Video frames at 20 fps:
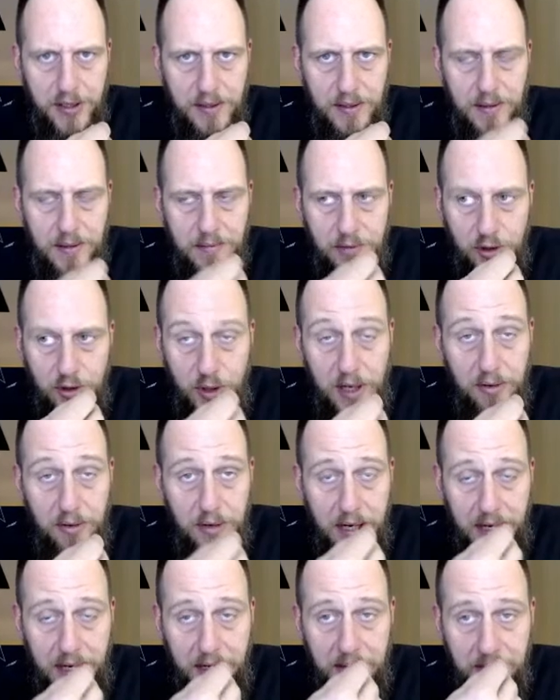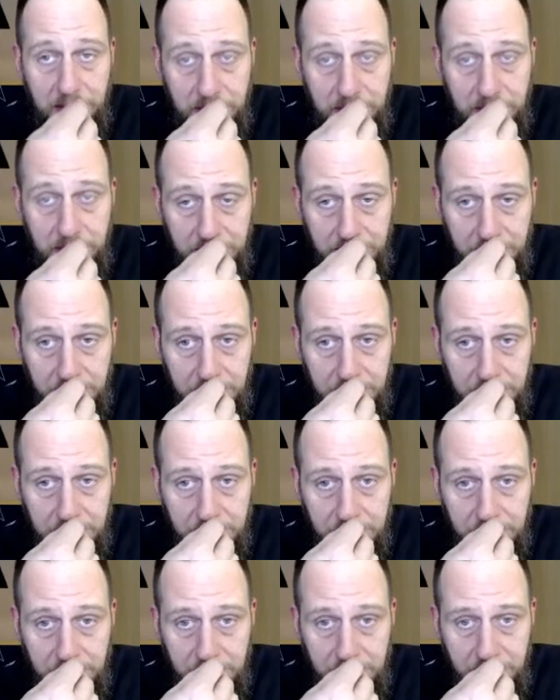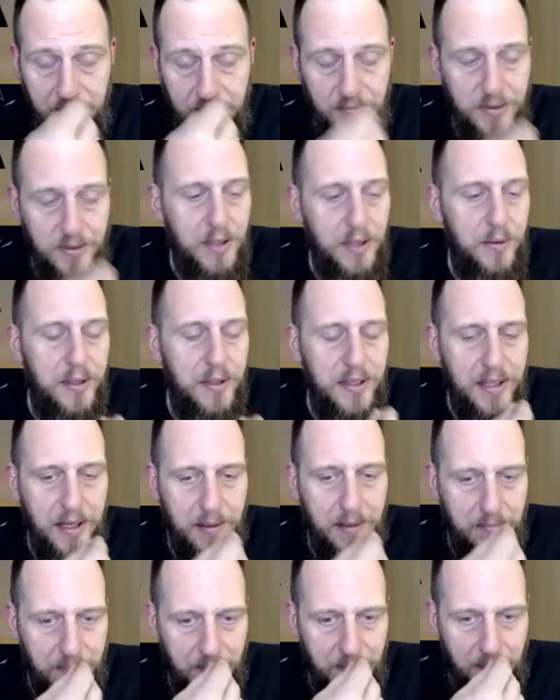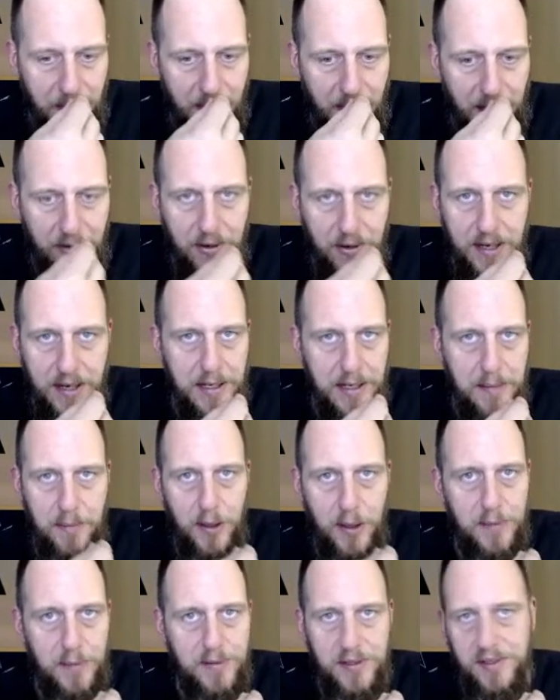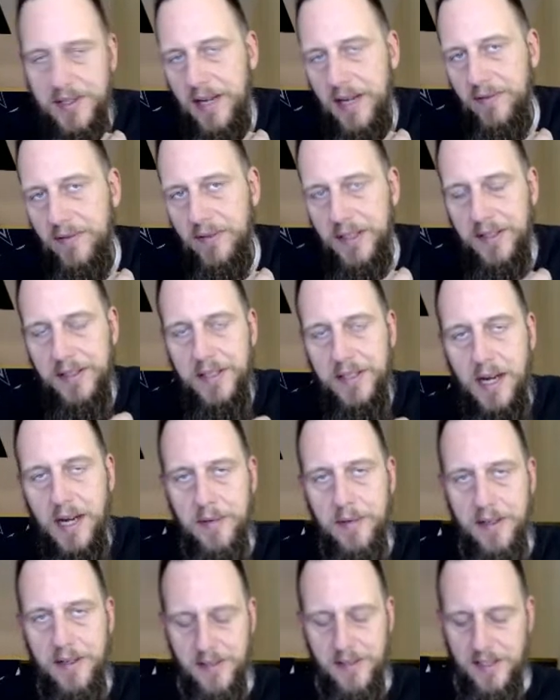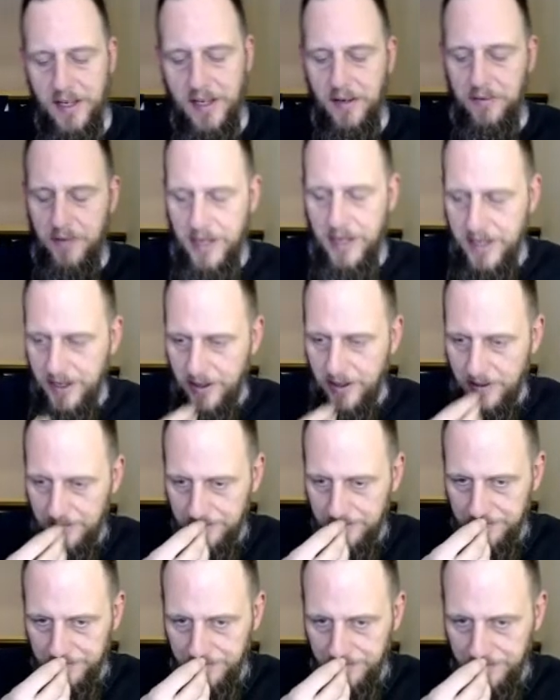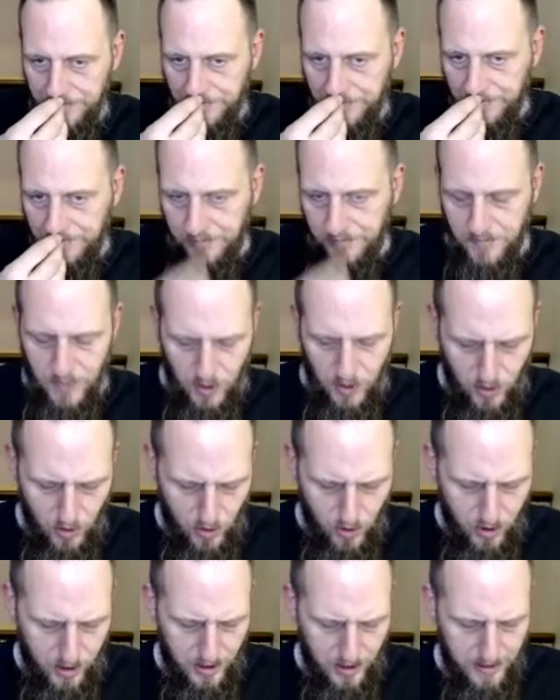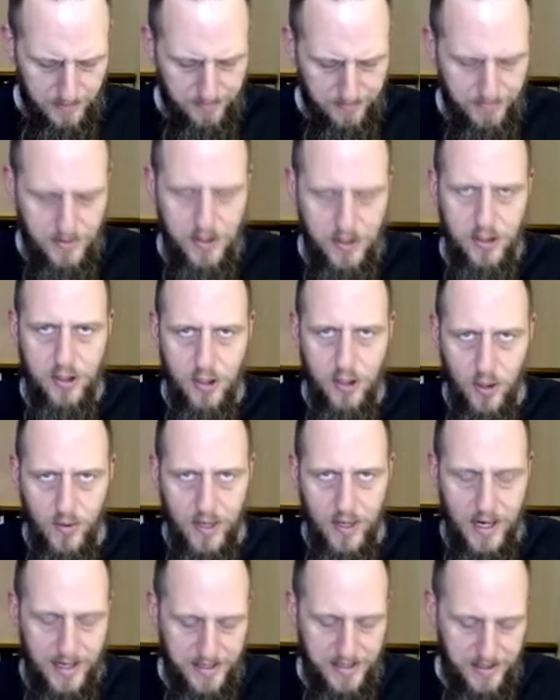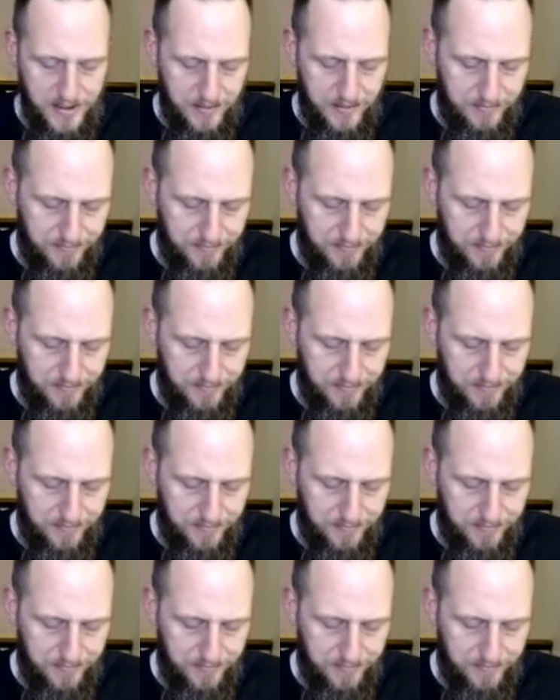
Trainwreck. You know what? No. That Granddaddy Purps is definitely the dominant scent right here. Ooh, so nice.